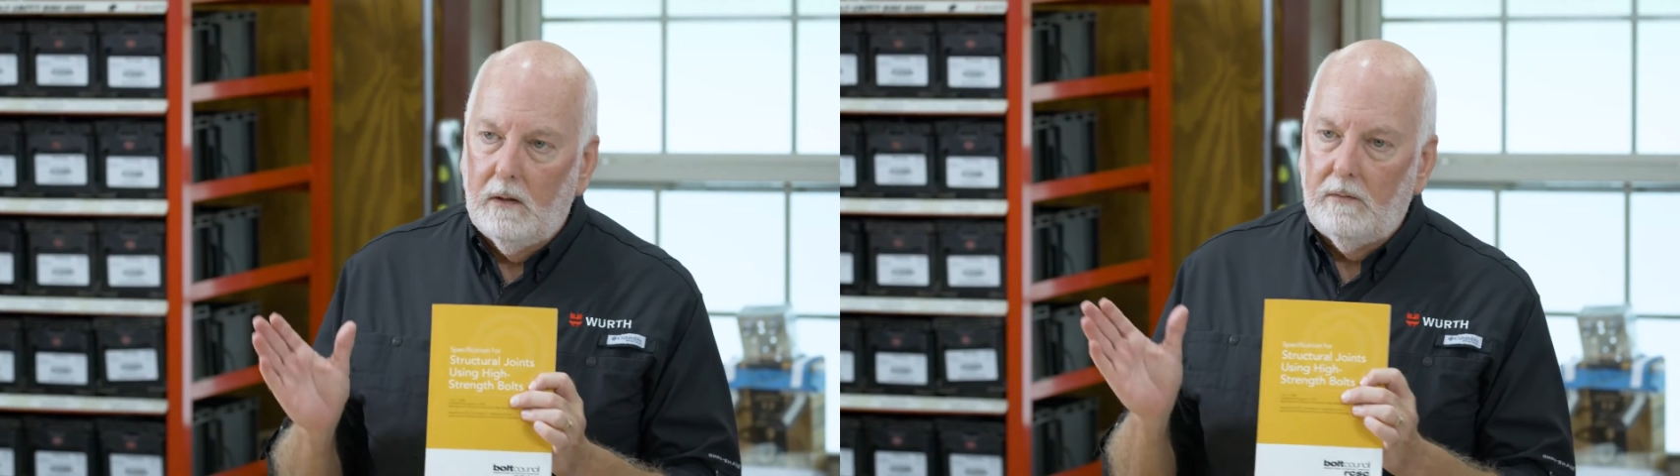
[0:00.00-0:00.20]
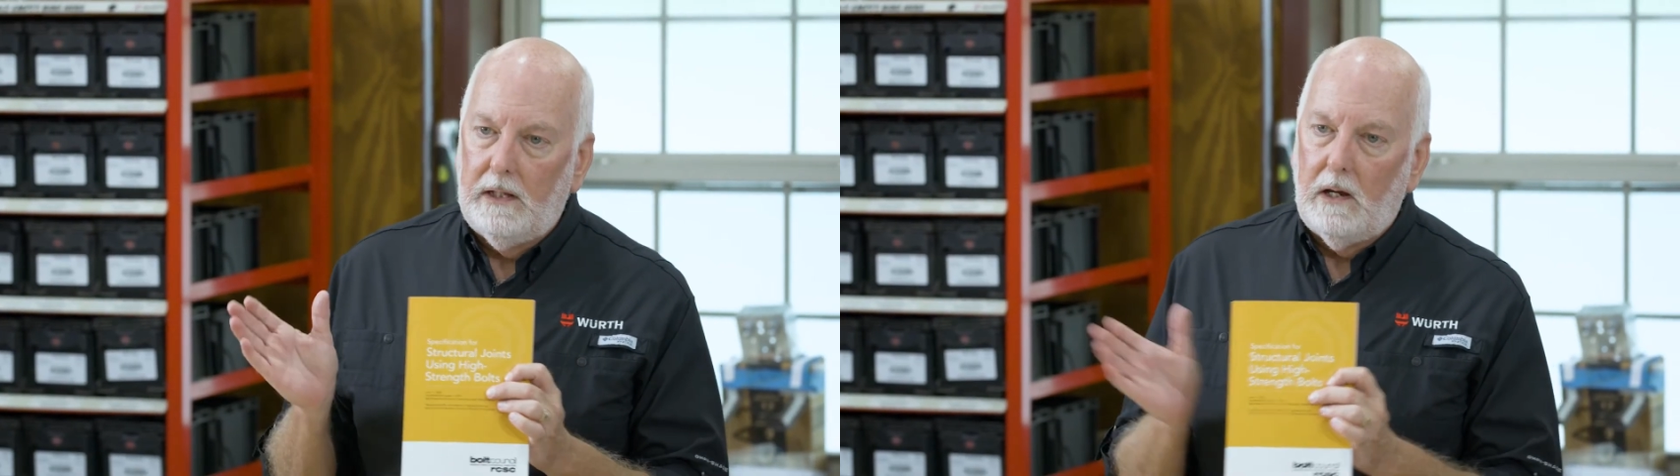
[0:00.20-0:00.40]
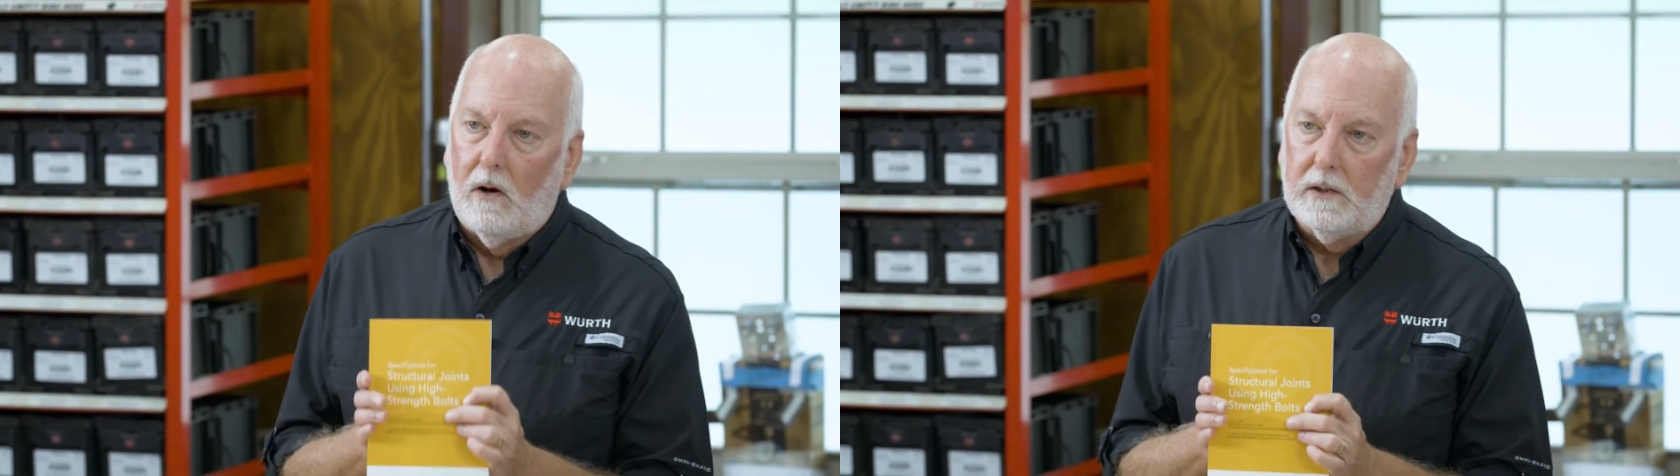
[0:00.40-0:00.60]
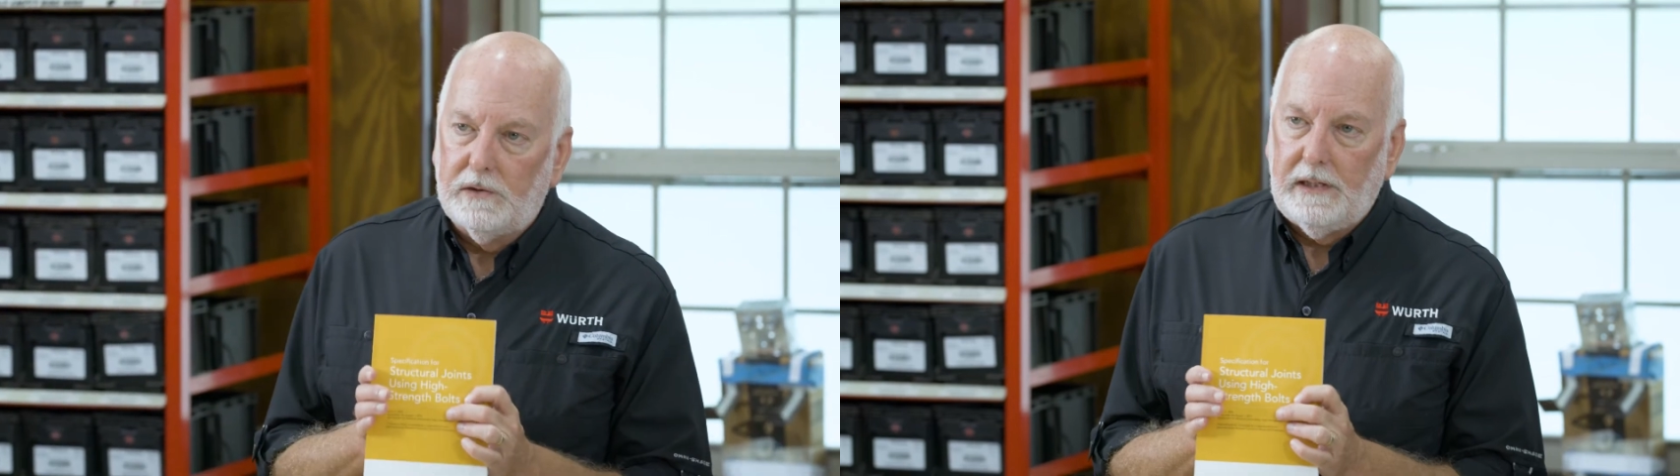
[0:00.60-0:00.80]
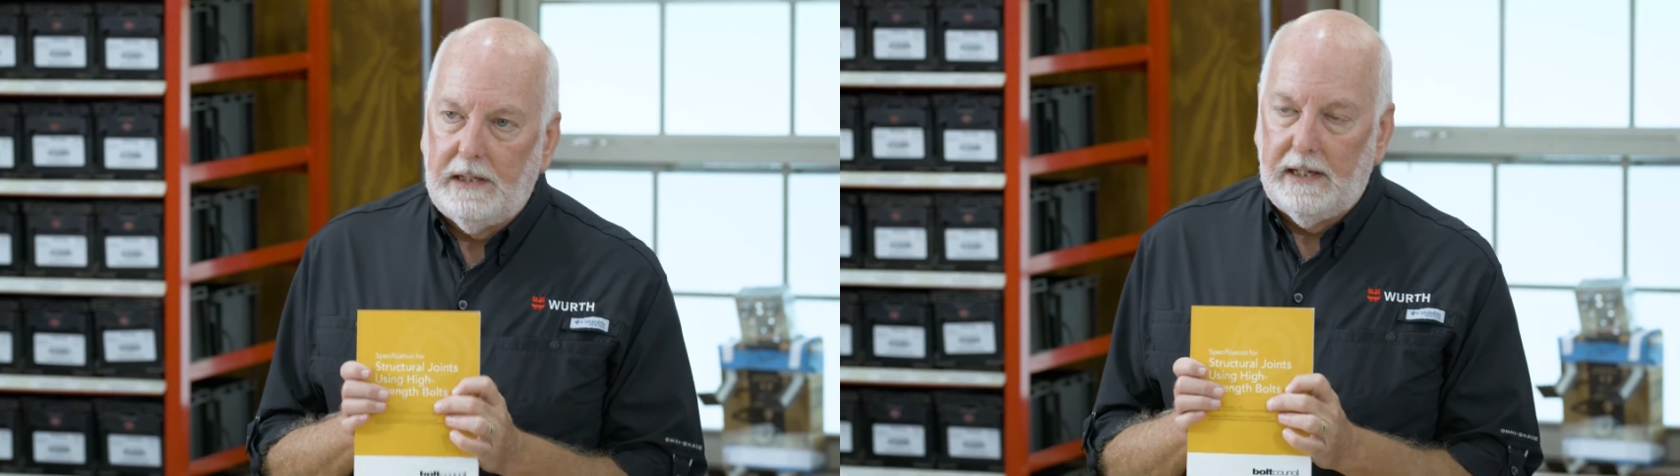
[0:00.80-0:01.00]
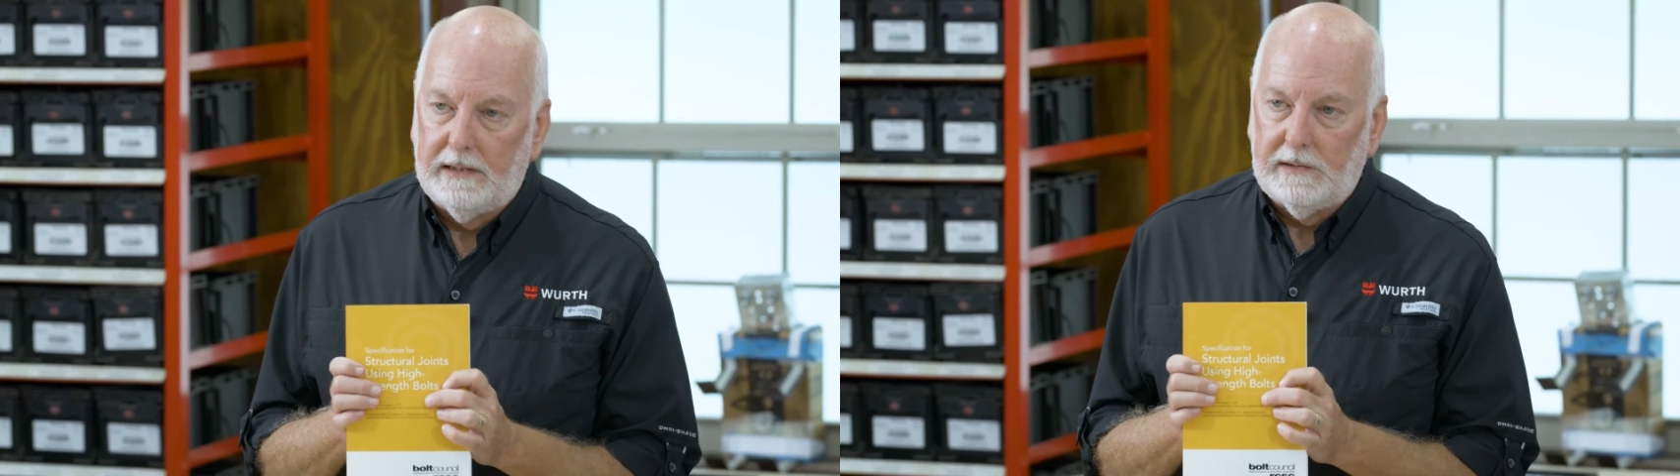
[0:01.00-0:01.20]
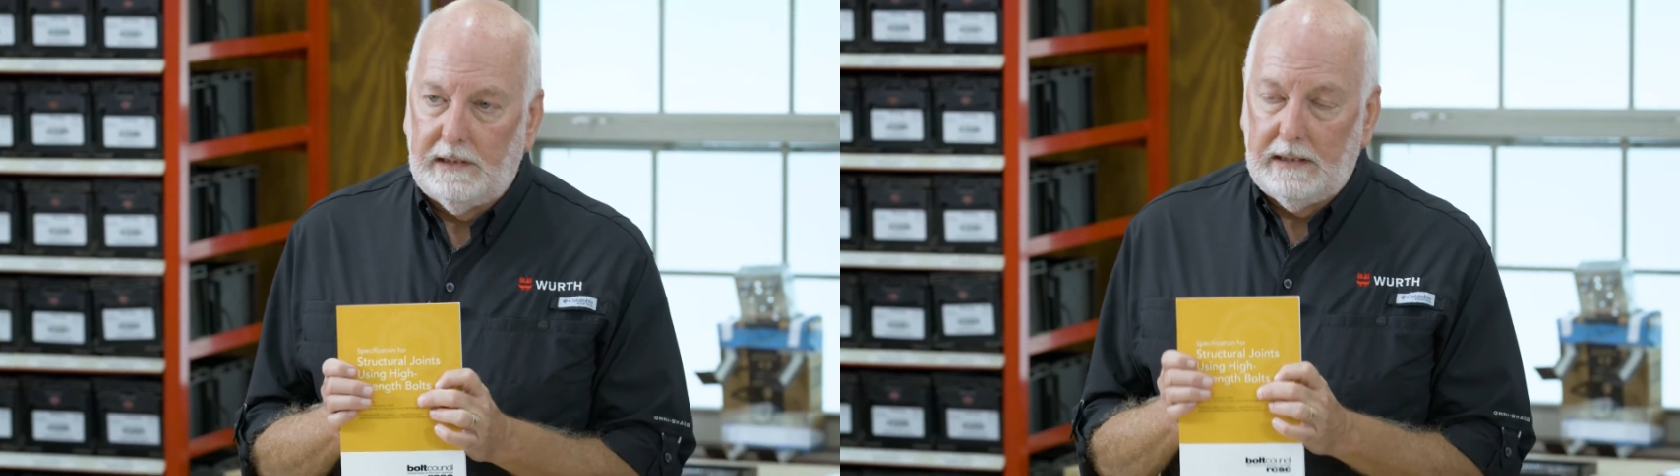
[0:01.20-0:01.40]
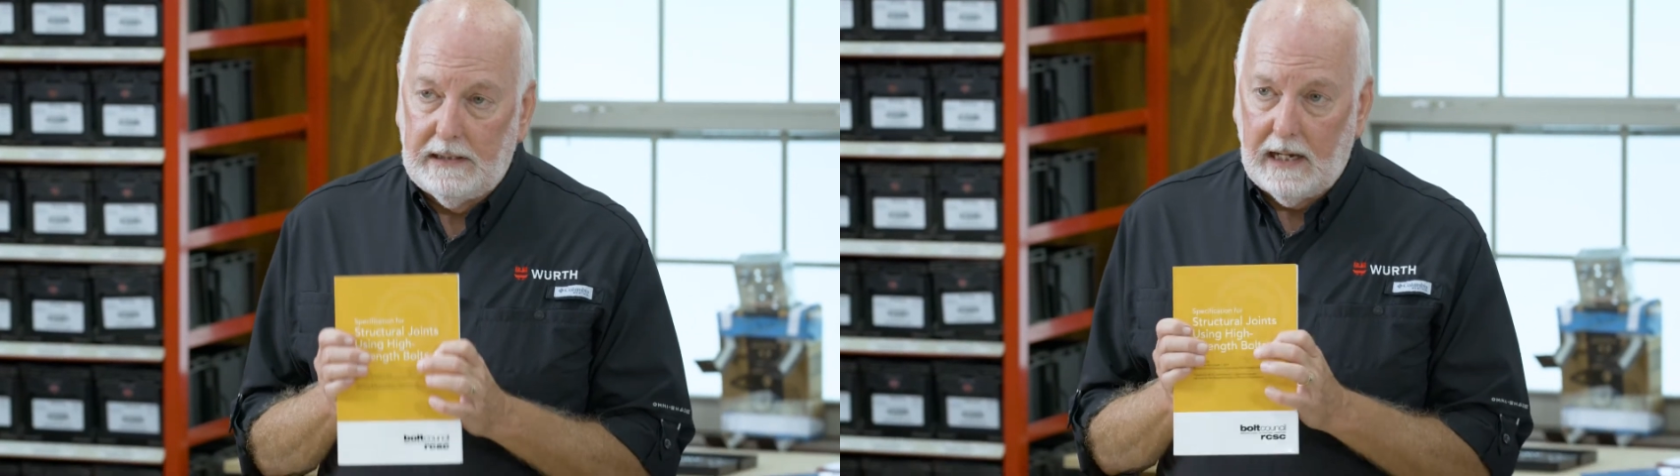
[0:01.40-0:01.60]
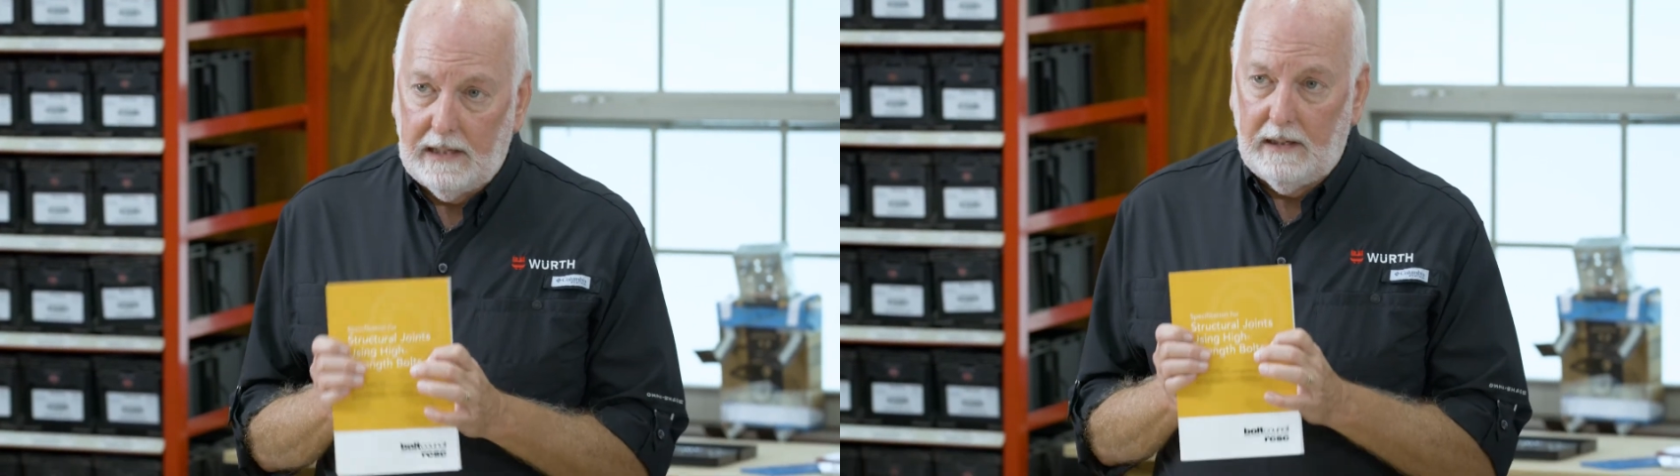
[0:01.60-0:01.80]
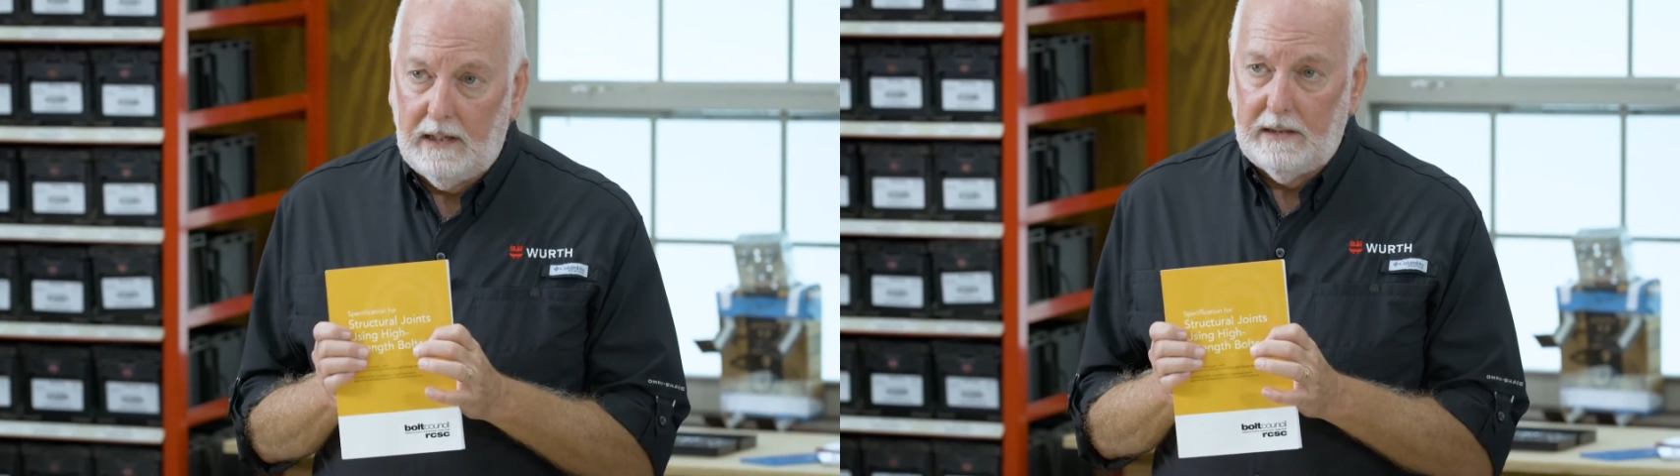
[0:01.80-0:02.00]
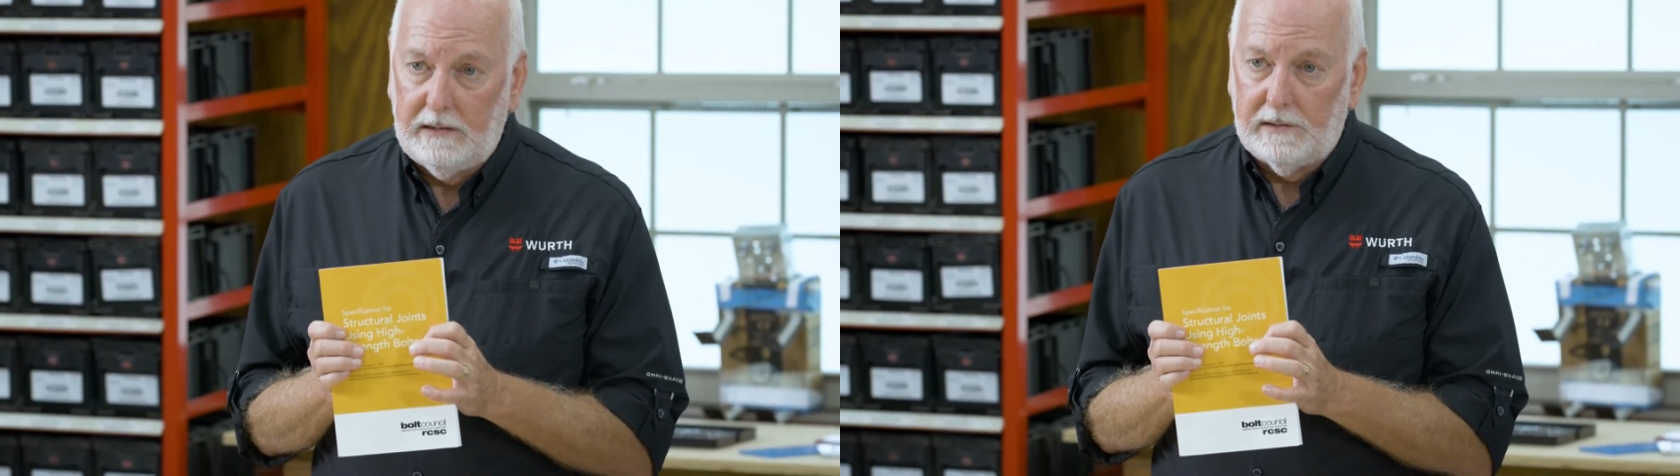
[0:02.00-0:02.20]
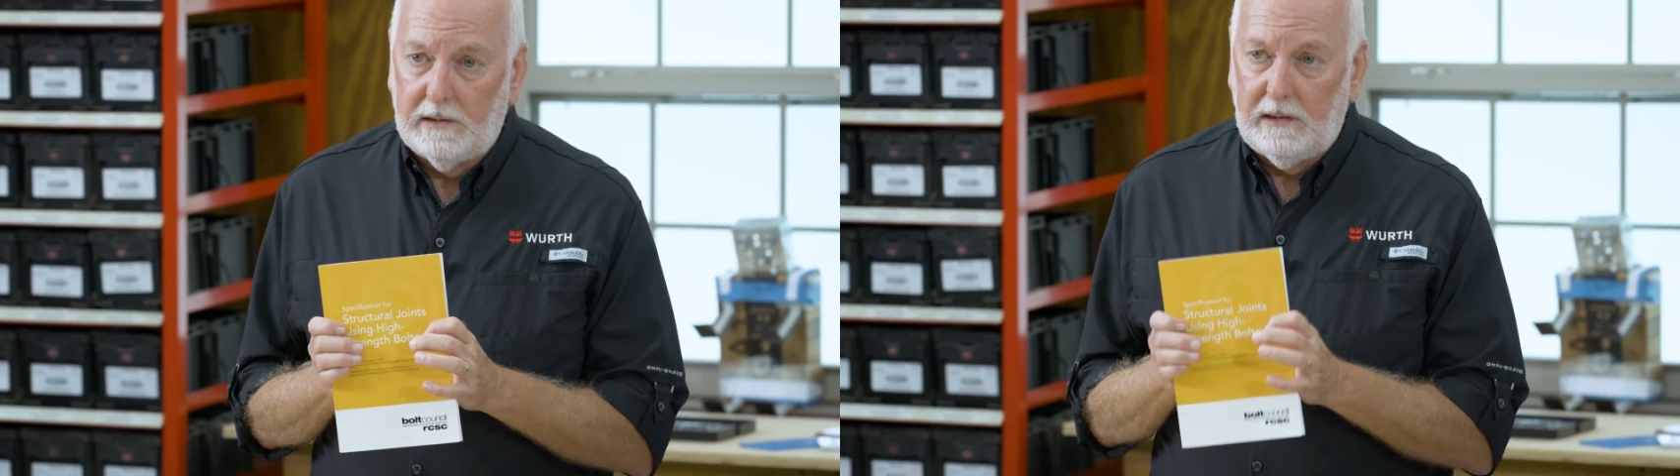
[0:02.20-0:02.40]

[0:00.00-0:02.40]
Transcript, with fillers: the RCSC guidelines